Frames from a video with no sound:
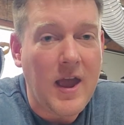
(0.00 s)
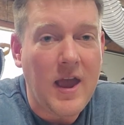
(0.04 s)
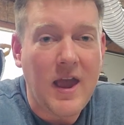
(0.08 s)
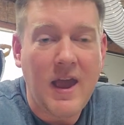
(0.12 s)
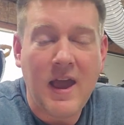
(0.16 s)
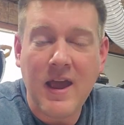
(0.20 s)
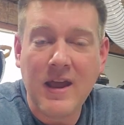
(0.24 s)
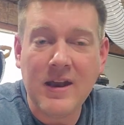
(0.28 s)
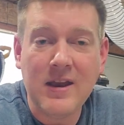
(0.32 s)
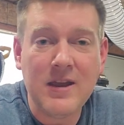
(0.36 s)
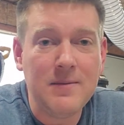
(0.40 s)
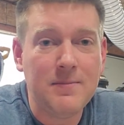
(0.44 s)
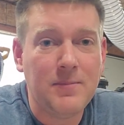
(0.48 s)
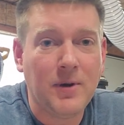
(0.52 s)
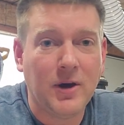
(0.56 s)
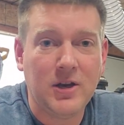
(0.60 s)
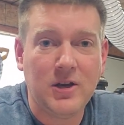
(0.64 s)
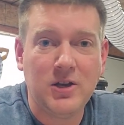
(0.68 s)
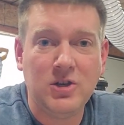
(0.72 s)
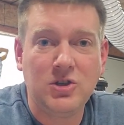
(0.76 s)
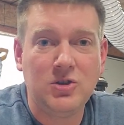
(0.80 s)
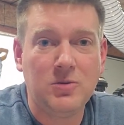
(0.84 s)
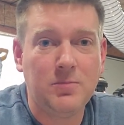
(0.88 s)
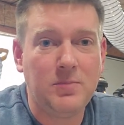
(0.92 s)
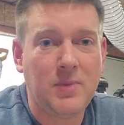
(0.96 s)
Anybody
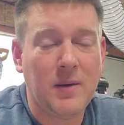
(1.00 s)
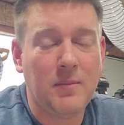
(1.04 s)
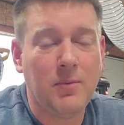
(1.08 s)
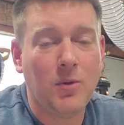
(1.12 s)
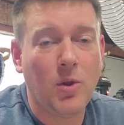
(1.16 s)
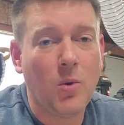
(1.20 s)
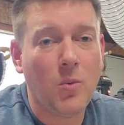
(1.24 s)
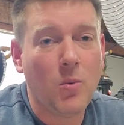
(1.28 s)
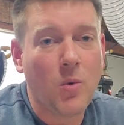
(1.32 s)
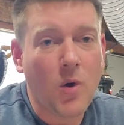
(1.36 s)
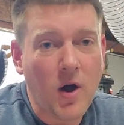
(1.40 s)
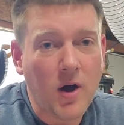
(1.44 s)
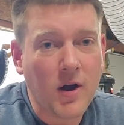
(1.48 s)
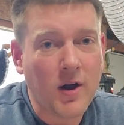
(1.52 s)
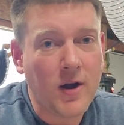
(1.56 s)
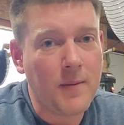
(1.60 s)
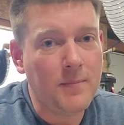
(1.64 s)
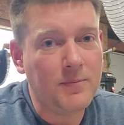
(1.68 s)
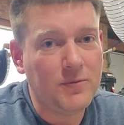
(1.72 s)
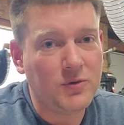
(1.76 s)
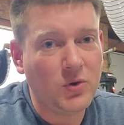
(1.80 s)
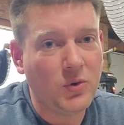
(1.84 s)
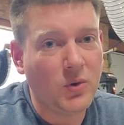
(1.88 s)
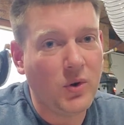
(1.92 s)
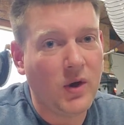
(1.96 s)
should be able to walk
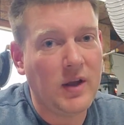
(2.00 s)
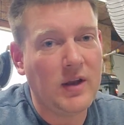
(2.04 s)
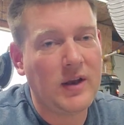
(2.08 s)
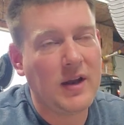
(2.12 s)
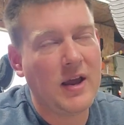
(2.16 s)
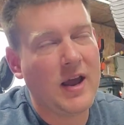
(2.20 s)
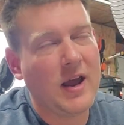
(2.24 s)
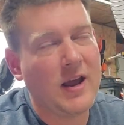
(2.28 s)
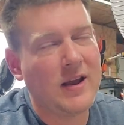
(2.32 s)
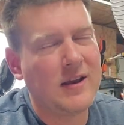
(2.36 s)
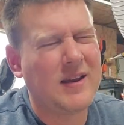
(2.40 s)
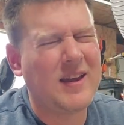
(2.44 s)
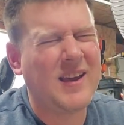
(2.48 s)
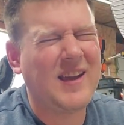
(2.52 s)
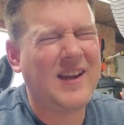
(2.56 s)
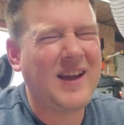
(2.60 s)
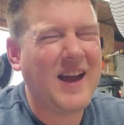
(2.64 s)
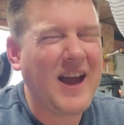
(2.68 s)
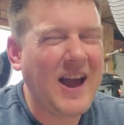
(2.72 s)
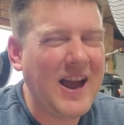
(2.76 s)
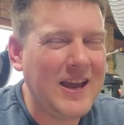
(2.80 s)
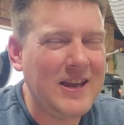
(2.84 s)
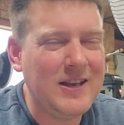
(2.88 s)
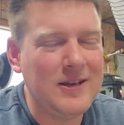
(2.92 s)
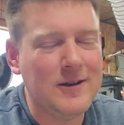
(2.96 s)
up to it and
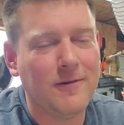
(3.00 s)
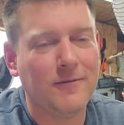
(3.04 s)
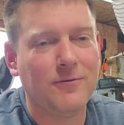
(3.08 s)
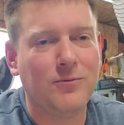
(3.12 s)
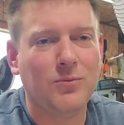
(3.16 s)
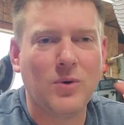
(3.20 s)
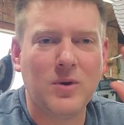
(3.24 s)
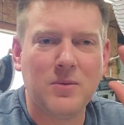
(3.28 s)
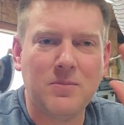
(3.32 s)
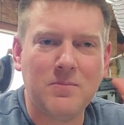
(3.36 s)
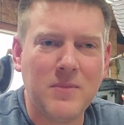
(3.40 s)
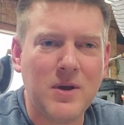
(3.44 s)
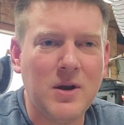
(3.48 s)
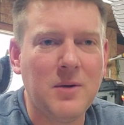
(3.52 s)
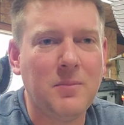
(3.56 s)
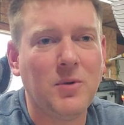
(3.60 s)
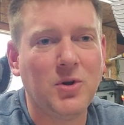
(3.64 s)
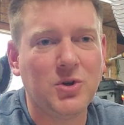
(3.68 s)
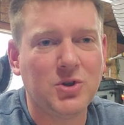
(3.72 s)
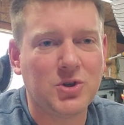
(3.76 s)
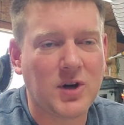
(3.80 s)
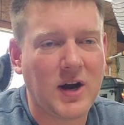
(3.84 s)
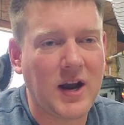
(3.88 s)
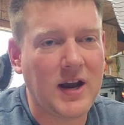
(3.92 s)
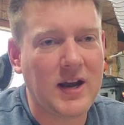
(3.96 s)
kind of, with minimal
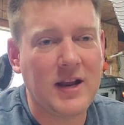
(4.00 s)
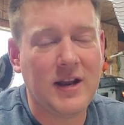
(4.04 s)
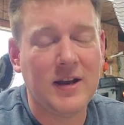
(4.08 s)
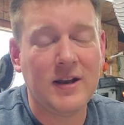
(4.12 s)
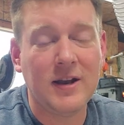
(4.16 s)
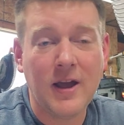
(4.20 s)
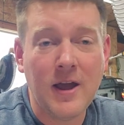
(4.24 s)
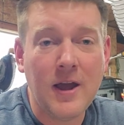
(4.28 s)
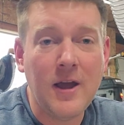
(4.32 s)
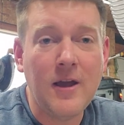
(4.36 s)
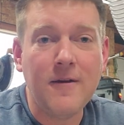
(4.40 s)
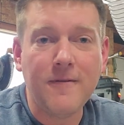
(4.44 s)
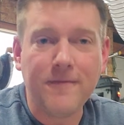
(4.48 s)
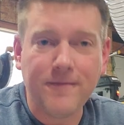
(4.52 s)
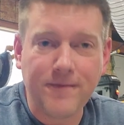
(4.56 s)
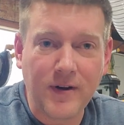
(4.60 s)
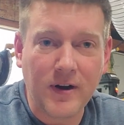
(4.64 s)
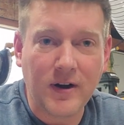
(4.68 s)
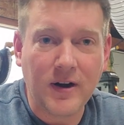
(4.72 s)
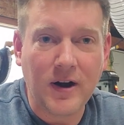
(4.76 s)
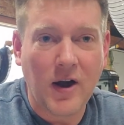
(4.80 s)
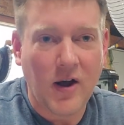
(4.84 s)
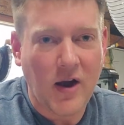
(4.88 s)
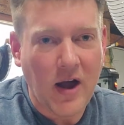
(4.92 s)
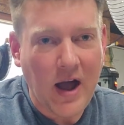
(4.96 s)
training,
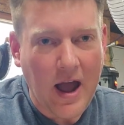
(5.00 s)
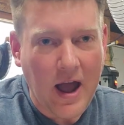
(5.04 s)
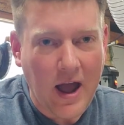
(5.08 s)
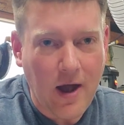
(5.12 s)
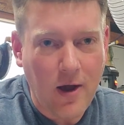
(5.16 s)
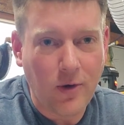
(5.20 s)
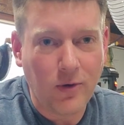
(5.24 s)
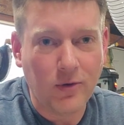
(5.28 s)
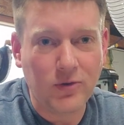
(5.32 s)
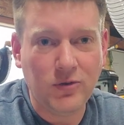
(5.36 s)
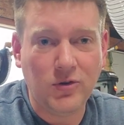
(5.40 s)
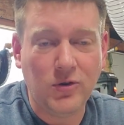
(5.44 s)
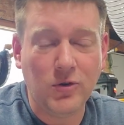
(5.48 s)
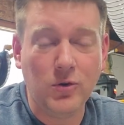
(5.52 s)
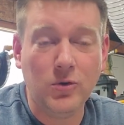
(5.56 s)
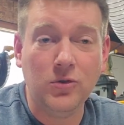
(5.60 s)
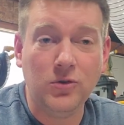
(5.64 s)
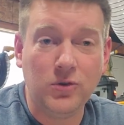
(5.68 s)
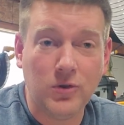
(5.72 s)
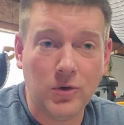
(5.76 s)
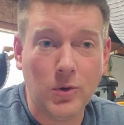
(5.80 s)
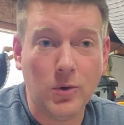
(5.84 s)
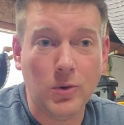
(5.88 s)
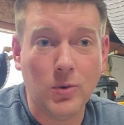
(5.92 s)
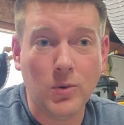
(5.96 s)
figure out how to
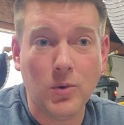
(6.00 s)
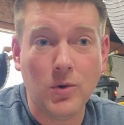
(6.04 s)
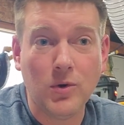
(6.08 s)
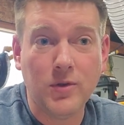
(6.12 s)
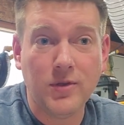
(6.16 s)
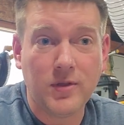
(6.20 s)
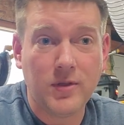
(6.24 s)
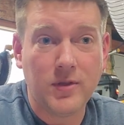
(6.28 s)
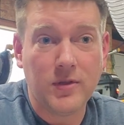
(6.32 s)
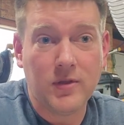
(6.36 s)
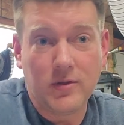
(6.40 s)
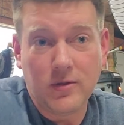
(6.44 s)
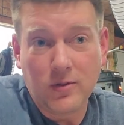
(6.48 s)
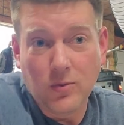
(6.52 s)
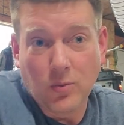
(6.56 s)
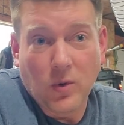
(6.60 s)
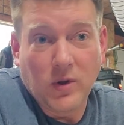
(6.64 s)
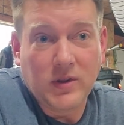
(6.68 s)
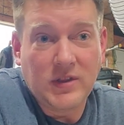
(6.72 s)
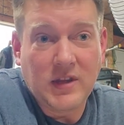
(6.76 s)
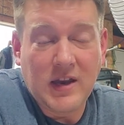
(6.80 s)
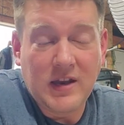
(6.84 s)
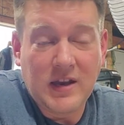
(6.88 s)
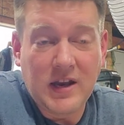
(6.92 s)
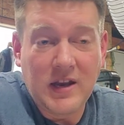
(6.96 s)
do
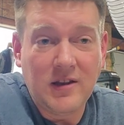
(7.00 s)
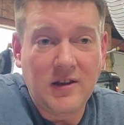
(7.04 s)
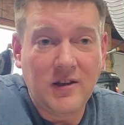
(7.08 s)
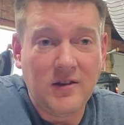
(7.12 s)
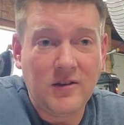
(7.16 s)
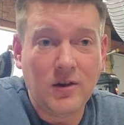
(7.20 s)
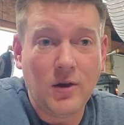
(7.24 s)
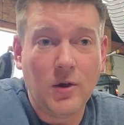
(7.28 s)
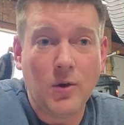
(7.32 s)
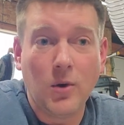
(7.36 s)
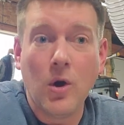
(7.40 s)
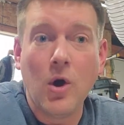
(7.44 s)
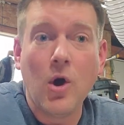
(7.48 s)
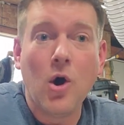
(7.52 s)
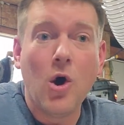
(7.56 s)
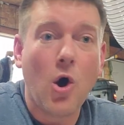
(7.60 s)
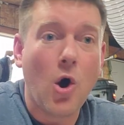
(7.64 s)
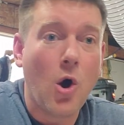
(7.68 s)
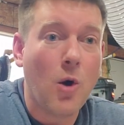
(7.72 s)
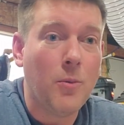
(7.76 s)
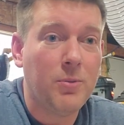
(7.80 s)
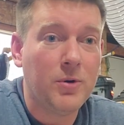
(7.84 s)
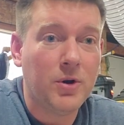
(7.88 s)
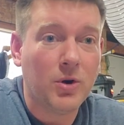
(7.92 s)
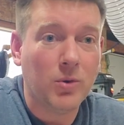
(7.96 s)
what they need to do
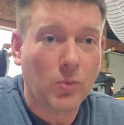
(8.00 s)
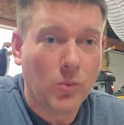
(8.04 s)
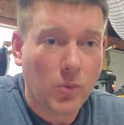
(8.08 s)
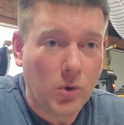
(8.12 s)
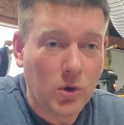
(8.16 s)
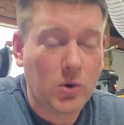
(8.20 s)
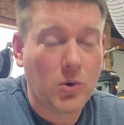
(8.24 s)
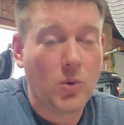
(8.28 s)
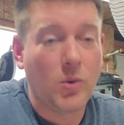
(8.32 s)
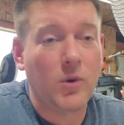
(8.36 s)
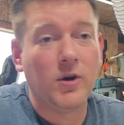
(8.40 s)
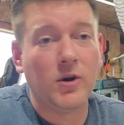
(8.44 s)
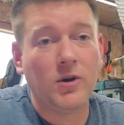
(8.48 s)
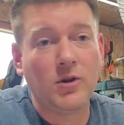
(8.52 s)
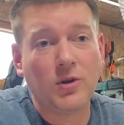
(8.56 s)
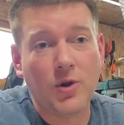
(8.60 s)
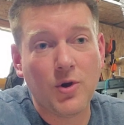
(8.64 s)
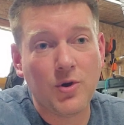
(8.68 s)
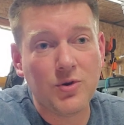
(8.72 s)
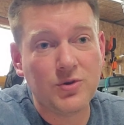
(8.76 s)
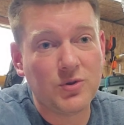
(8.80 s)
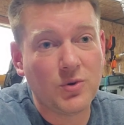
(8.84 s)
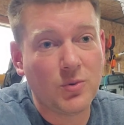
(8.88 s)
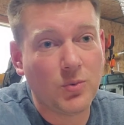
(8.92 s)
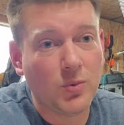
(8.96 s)
open a work order,
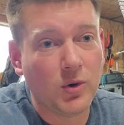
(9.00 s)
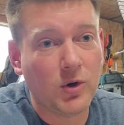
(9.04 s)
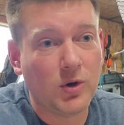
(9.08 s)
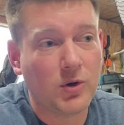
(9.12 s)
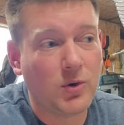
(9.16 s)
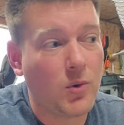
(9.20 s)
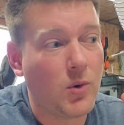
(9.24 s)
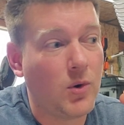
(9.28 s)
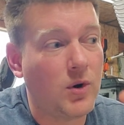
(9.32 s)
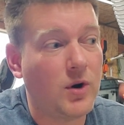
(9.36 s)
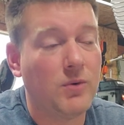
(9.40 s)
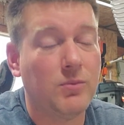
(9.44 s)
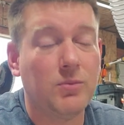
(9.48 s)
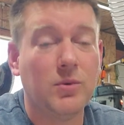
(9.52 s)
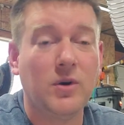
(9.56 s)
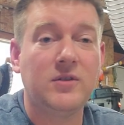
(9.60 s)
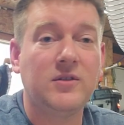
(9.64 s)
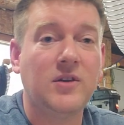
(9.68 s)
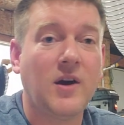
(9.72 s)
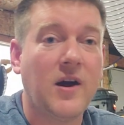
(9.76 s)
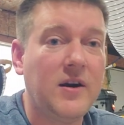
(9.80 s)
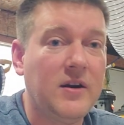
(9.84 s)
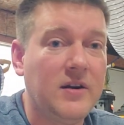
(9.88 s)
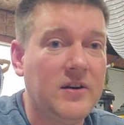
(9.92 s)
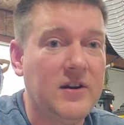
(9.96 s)
close a work order,
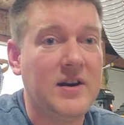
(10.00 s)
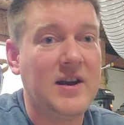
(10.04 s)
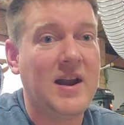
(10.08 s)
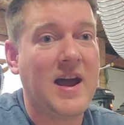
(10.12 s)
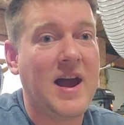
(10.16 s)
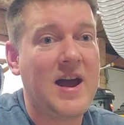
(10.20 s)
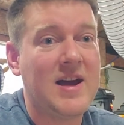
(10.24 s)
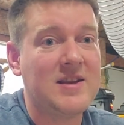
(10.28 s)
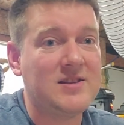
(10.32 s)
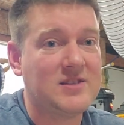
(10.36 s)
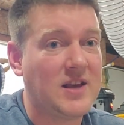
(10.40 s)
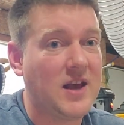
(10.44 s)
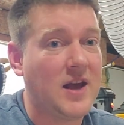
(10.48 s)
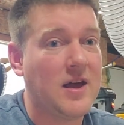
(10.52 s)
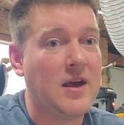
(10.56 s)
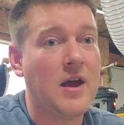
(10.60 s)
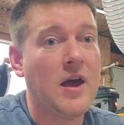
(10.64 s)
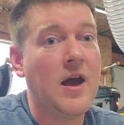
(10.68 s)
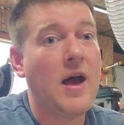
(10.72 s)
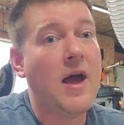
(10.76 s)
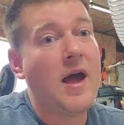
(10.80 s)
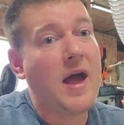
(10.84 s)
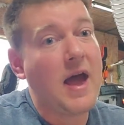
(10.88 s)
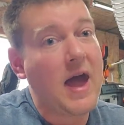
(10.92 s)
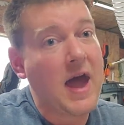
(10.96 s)
retire an asset,
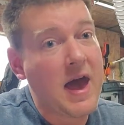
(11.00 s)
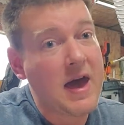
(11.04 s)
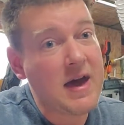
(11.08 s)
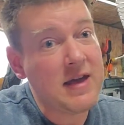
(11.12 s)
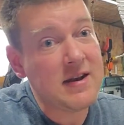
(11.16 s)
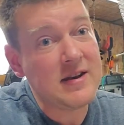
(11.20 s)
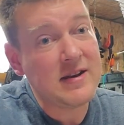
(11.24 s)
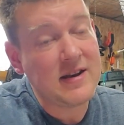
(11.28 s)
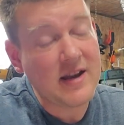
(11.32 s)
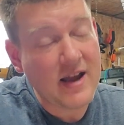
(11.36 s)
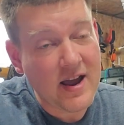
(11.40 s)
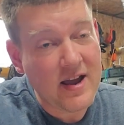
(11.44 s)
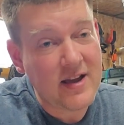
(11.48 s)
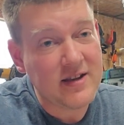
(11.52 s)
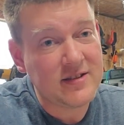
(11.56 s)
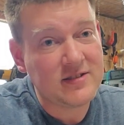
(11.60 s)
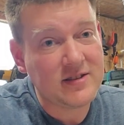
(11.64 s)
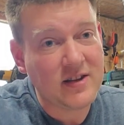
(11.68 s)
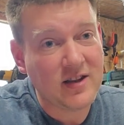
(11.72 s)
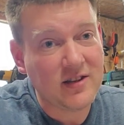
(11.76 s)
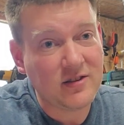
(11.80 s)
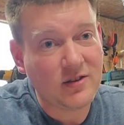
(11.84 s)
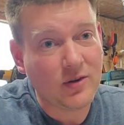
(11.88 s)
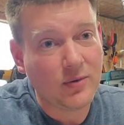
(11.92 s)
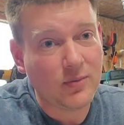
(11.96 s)
add an
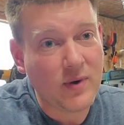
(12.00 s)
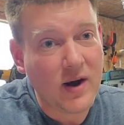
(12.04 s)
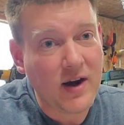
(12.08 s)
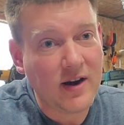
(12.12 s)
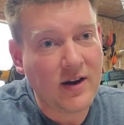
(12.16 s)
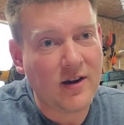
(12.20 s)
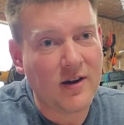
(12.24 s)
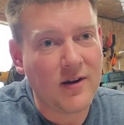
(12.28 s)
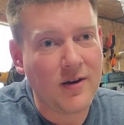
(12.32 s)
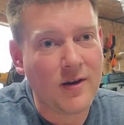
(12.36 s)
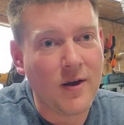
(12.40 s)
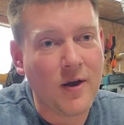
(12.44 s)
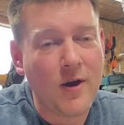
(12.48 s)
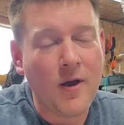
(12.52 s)
asset to record.